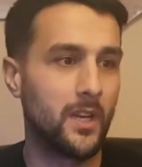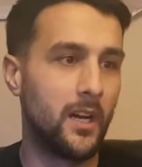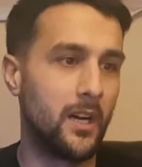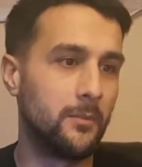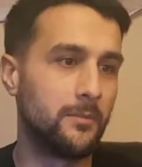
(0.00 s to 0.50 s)

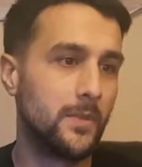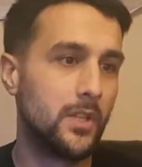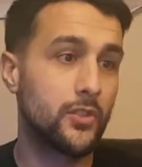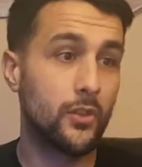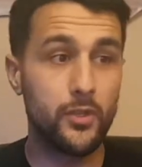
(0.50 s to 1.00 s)
Um,
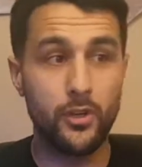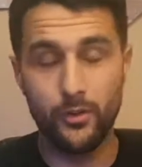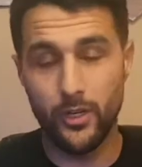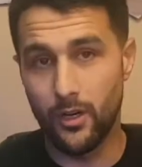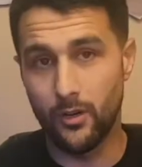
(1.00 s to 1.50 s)
so if you
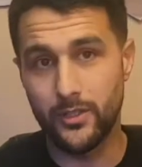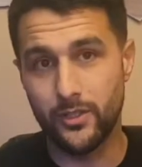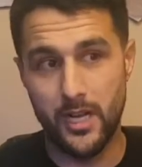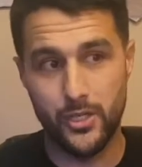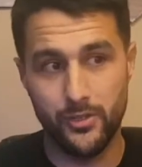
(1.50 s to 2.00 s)
don't know,
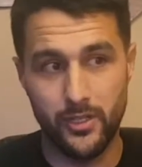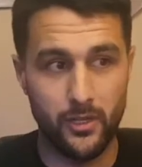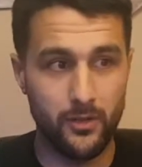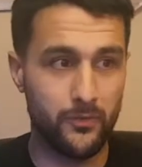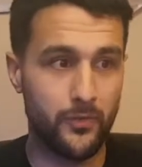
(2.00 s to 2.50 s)
International
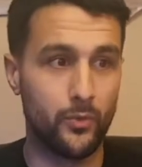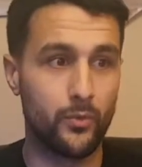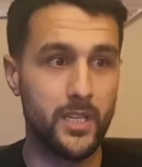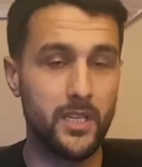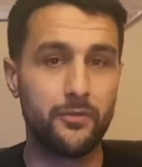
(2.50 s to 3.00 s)
Year of the
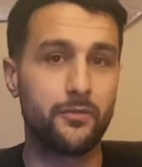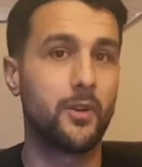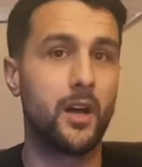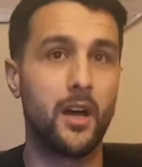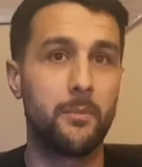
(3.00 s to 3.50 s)
Reef
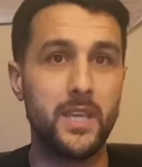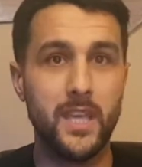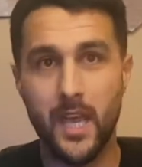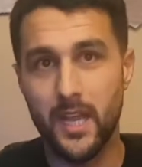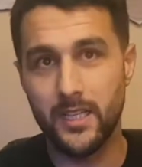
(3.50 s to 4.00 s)
uh,
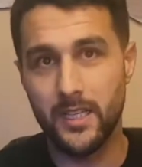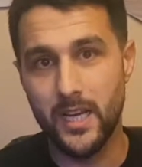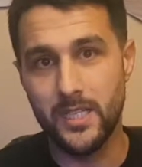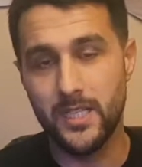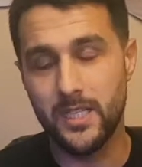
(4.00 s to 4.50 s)
began in
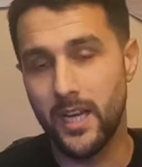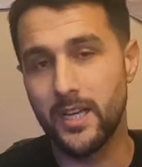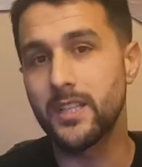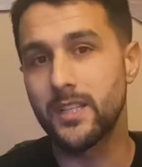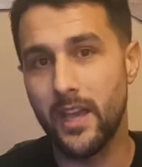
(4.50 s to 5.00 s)
nineteen
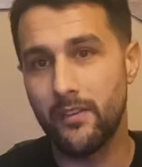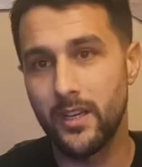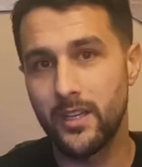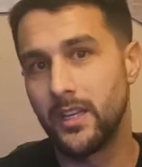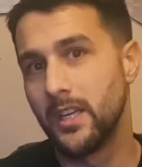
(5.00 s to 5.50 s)

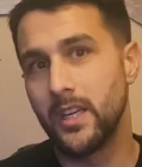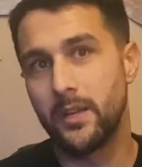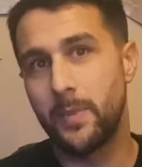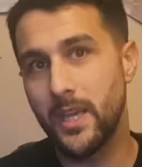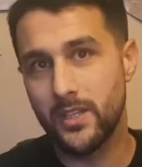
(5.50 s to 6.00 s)
ninety-seven.
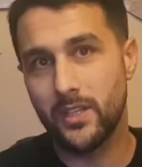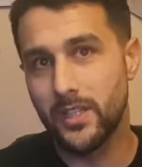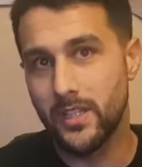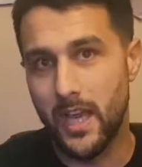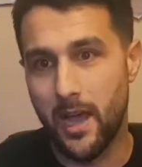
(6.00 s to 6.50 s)
It
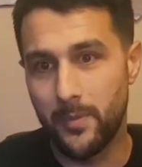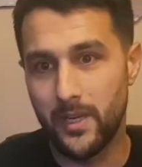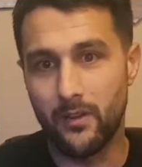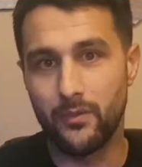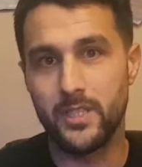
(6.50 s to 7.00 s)
basically has
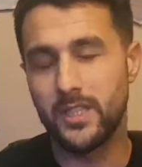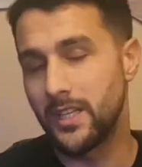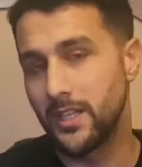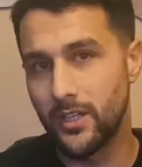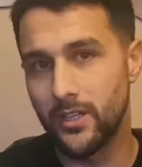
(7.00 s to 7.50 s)
happened every
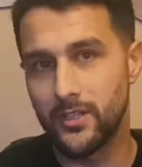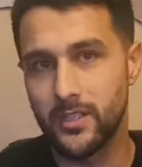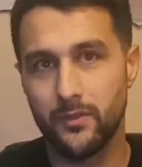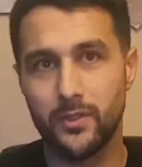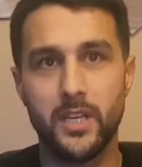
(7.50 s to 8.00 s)
ten years,
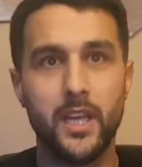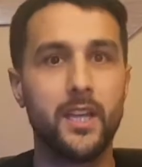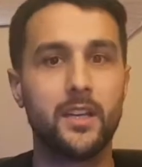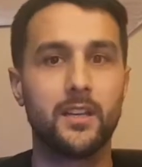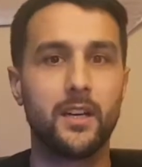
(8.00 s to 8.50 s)
give or
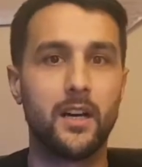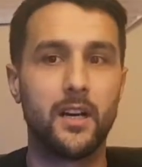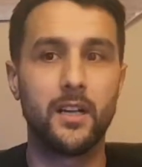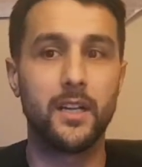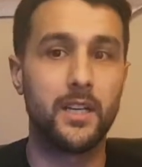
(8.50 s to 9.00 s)
take.
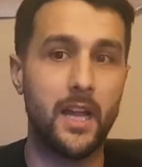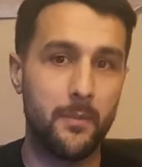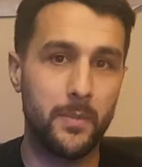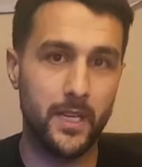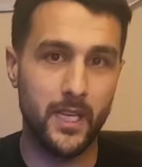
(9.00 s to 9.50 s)
Uh, it
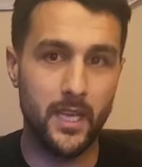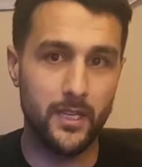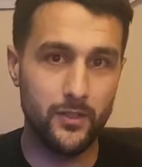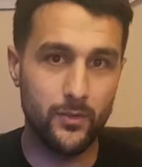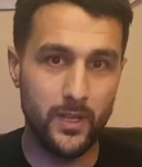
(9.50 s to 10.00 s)
happened again
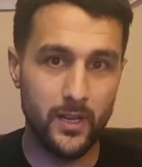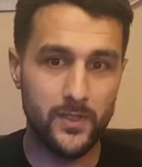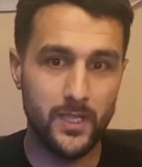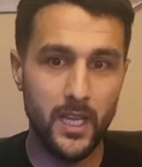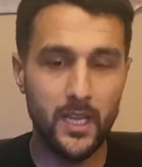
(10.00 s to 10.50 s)
in two
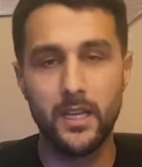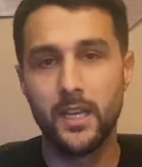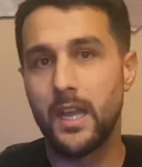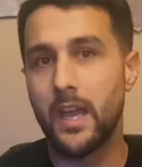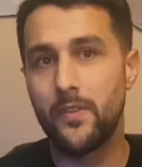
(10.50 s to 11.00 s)
thousand eight,
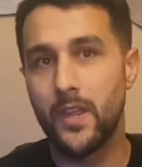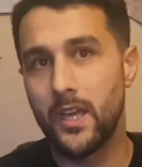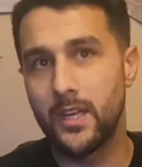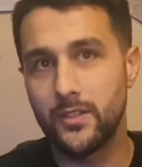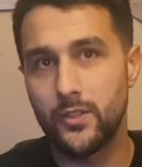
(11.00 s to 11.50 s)
and
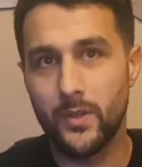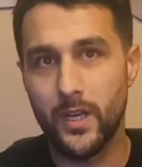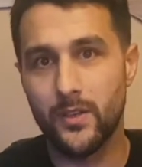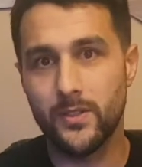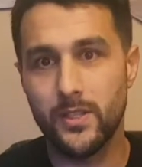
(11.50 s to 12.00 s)
then in two
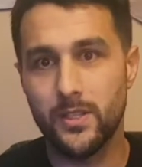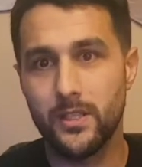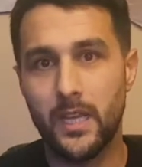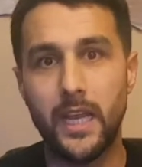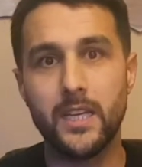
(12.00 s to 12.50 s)

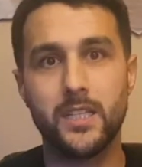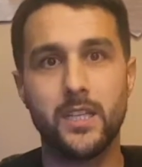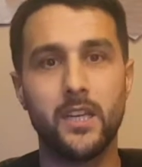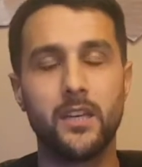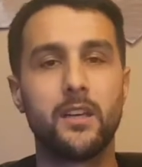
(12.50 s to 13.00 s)
thousand
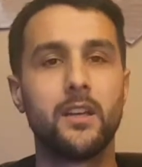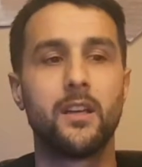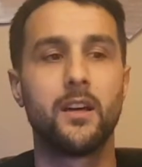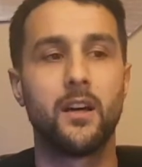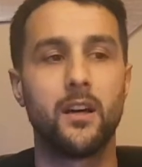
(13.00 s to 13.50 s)
eighteen,
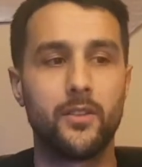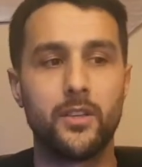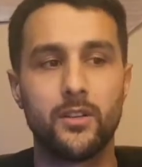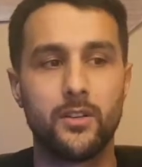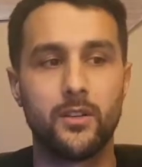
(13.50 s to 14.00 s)
uh, the
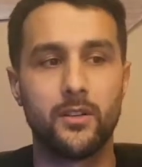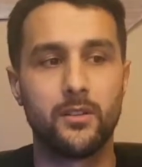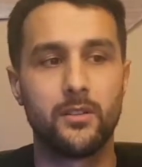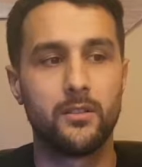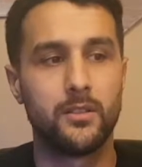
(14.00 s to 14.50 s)

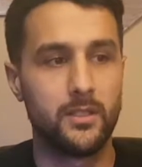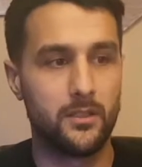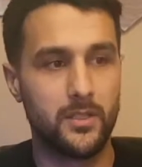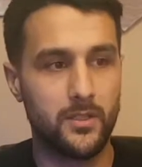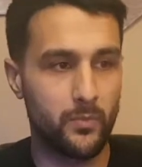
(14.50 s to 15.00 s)
year,
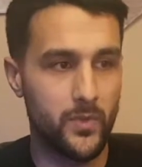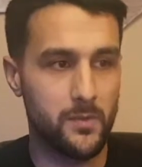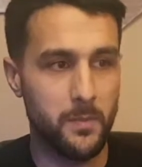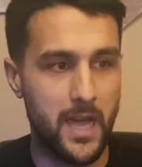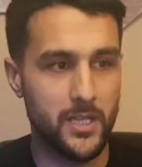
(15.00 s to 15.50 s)
this, this
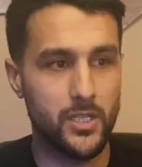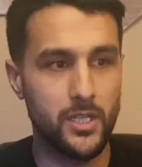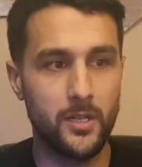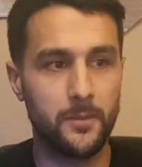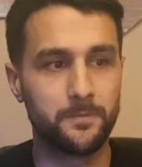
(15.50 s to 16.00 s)
past
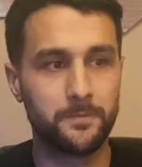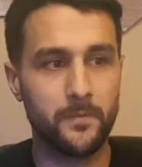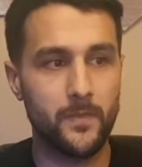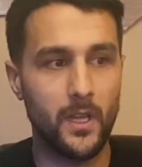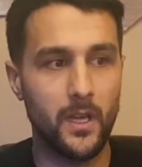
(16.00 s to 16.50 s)
year,
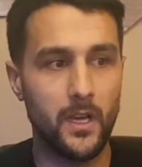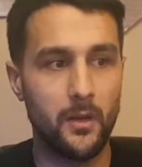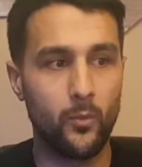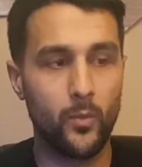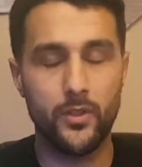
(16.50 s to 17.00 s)

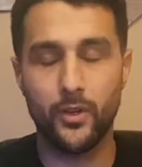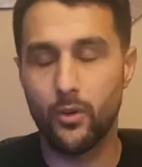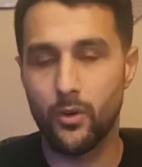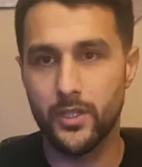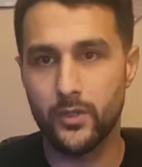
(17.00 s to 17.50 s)
um, where the
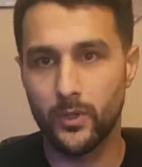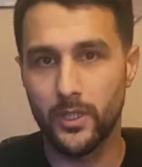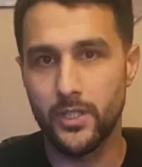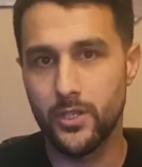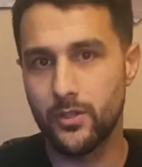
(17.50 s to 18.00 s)
goal is
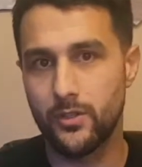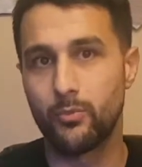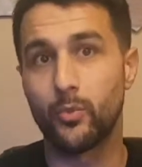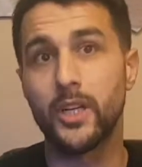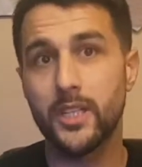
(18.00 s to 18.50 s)
really just to
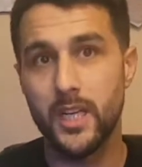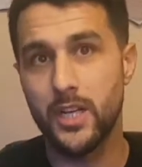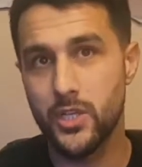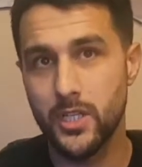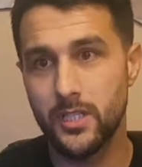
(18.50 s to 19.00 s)
bring
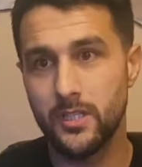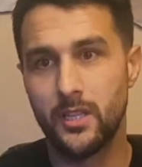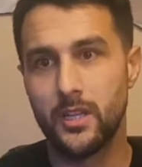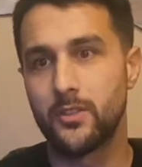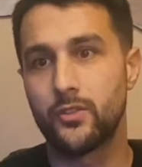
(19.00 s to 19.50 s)
attention
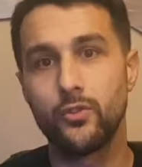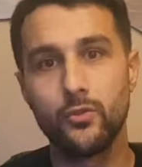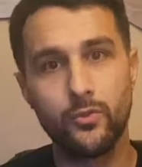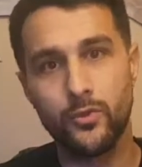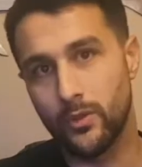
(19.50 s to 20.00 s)

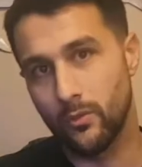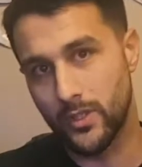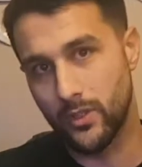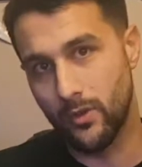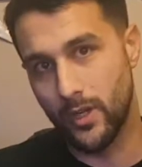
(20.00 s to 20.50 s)
to the,
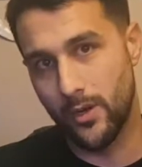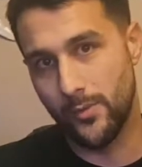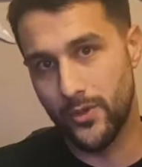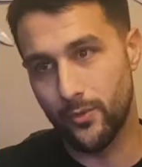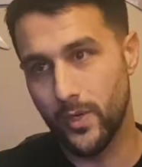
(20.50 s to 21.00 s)
what's going on
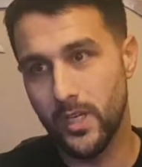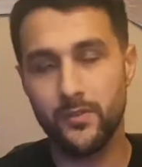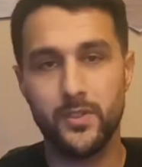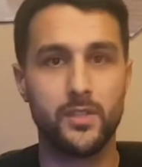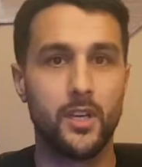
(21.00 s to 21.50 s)
with the
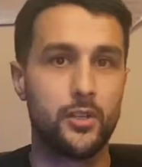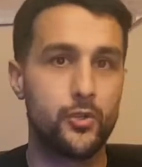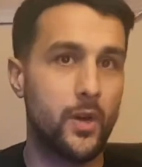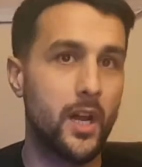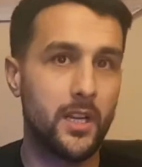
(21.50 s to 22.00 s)
reefs,
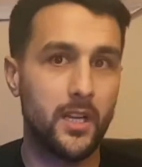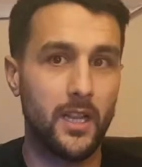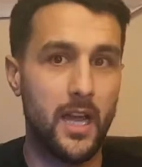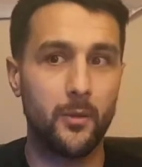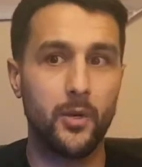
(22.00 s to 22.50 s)
try to
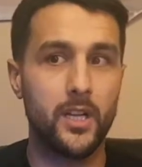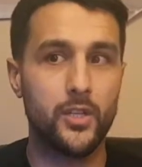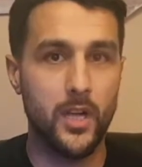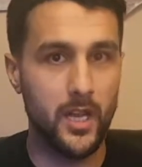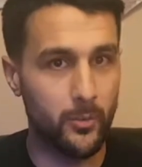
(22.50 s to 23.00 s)
collaborate,
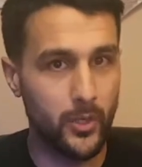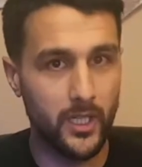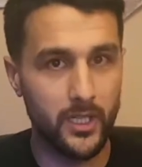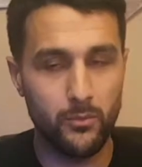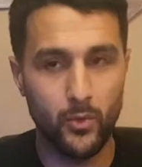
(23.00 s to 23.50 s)
try to bring
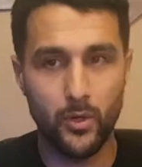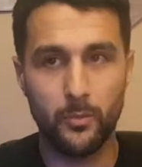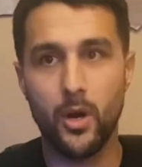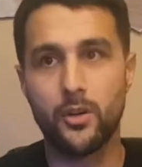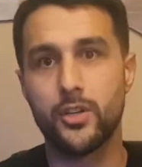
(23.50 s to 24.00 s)
in more
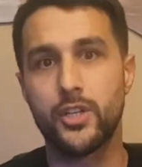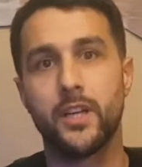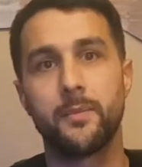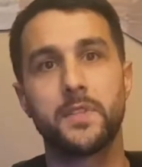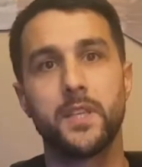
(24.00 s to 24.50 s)

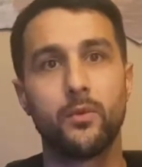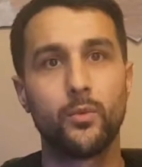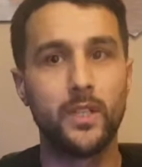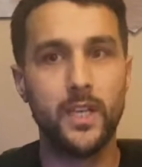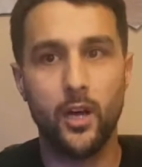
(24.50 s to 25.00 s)
partnerships, and
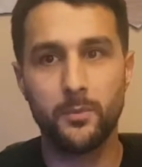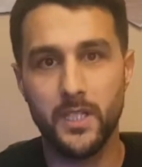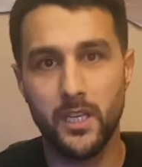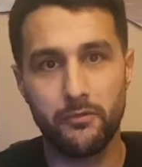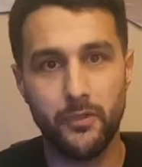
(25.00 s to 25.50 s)
really help to
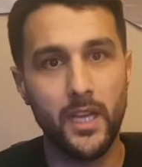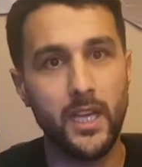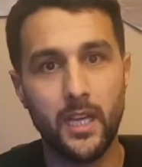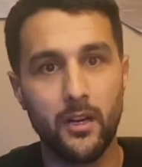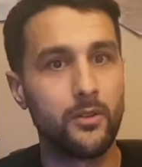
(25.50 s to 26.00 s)
get
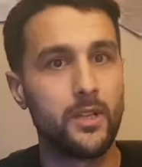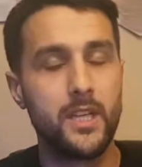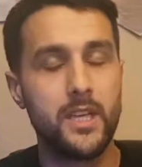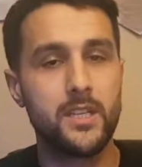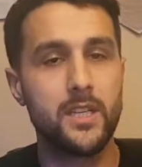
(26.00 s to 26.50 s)
funding out
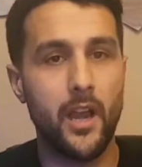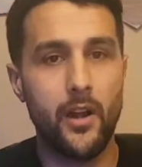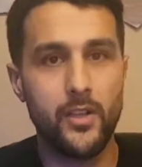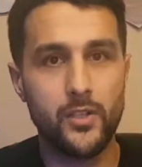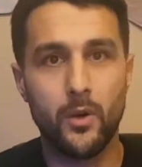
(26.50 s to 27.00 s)
into
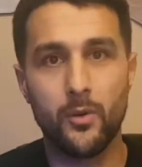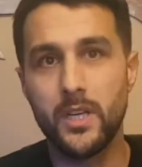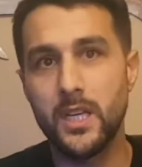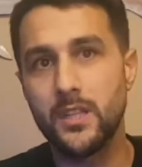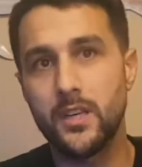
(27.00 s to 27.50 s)
areas where we
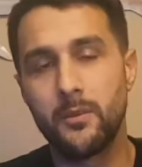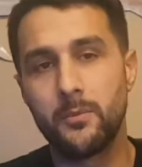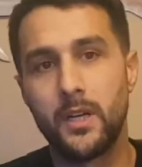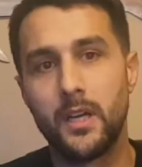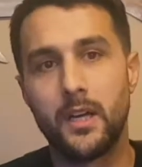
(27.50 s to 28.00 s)
need
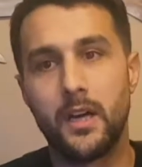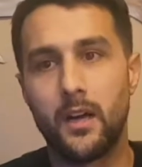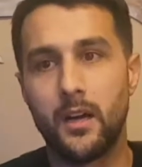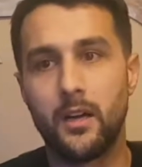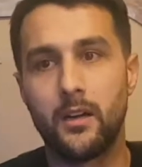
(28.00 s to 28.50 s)
them
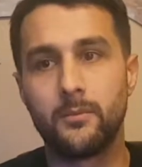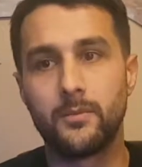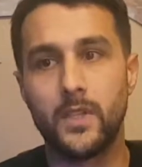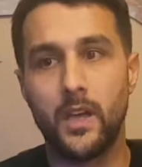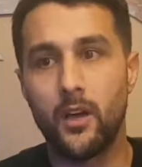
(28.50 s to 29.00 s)
um,
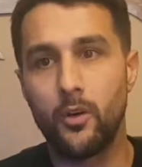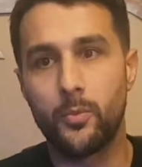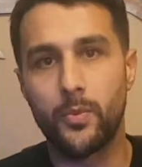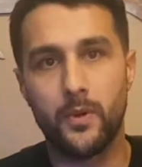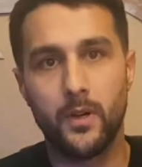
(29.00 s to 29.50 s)
to
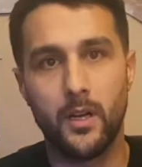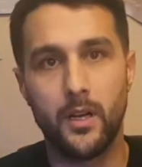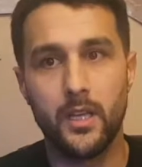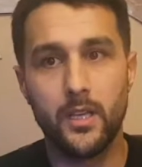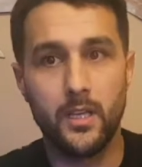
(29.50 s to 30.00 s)
help
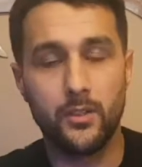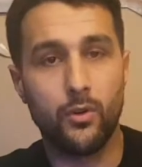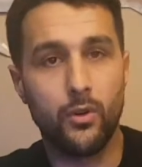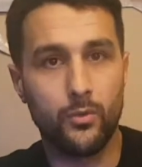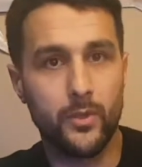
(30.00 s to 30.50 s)
uh, in, in
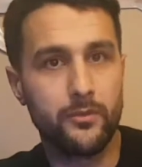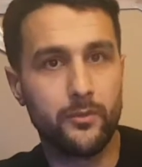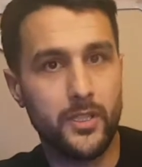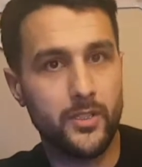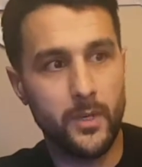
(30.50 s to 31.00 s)
coral reef
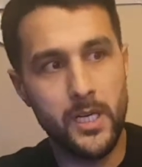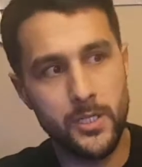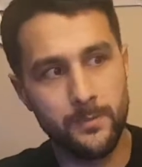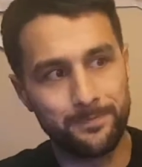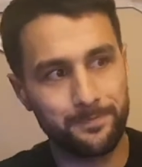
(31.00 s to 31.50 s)
restoration.